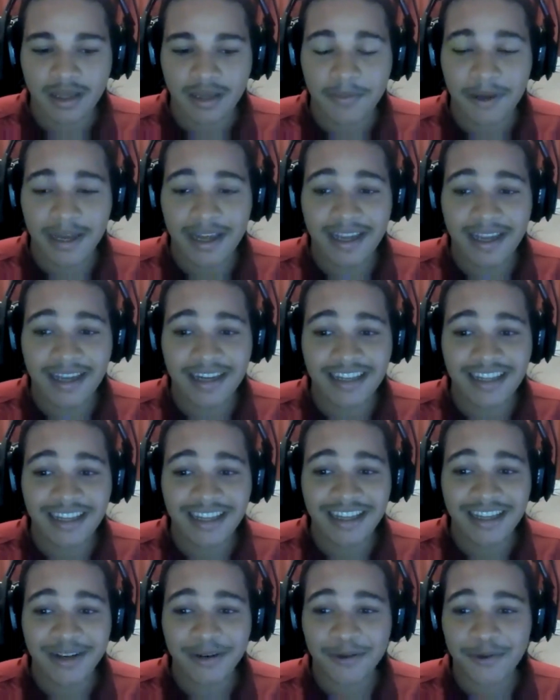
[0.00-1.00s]

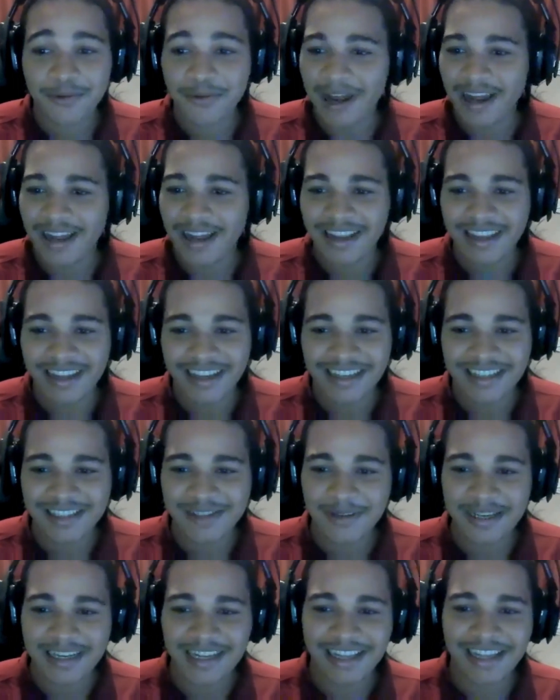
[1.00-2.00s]
rankings
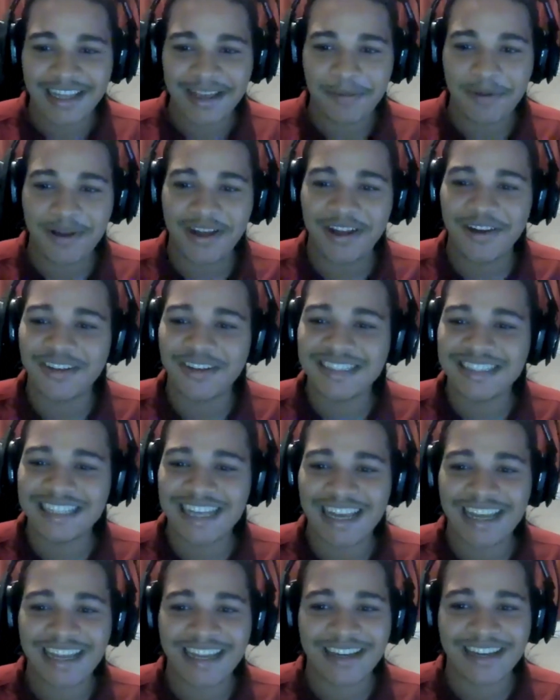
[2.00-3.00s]
when they came out.
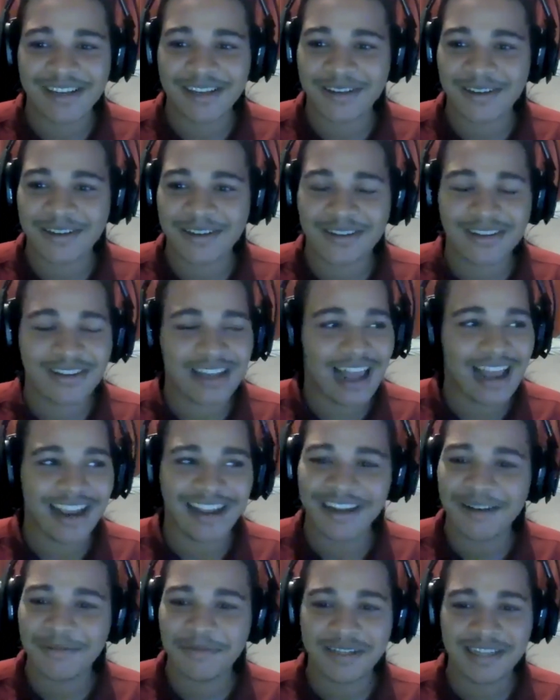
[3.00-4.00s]
I
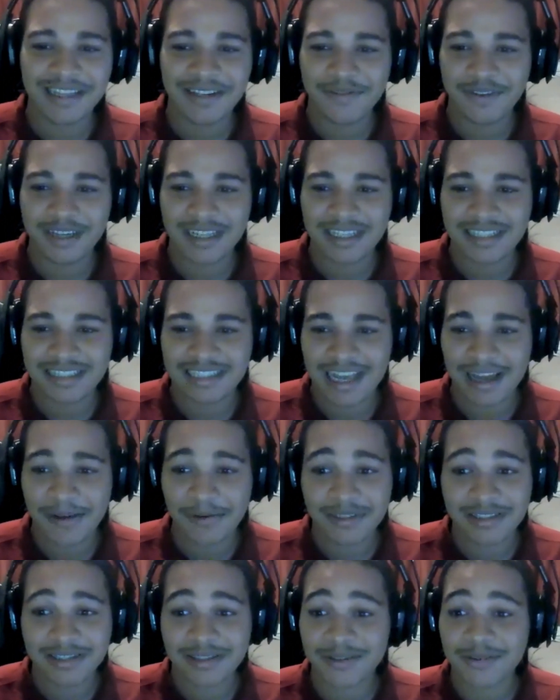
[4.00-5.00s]
couldn't believe it. I
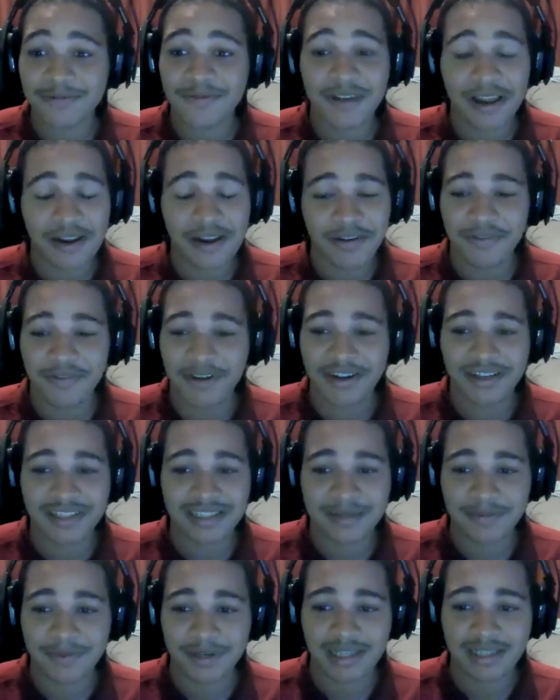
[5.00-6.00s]
was very, very
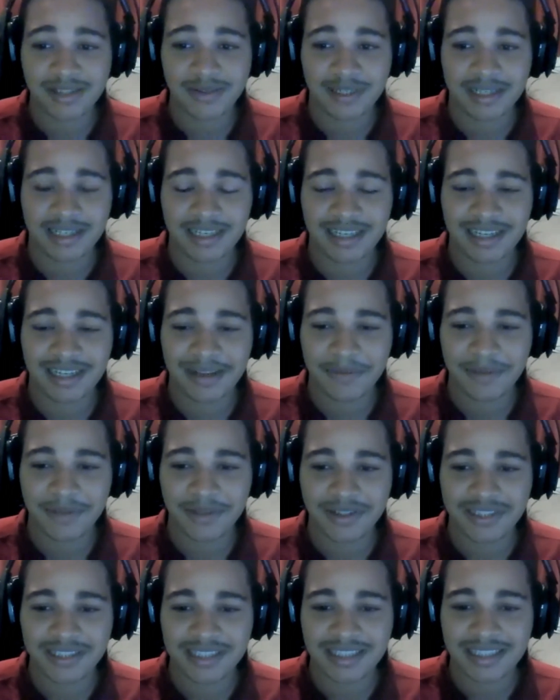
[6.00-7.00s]
surprised when it came
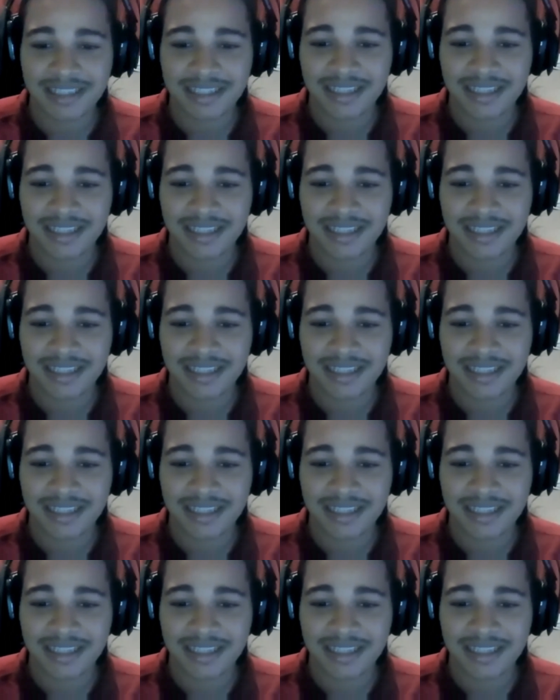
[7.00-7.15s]
out.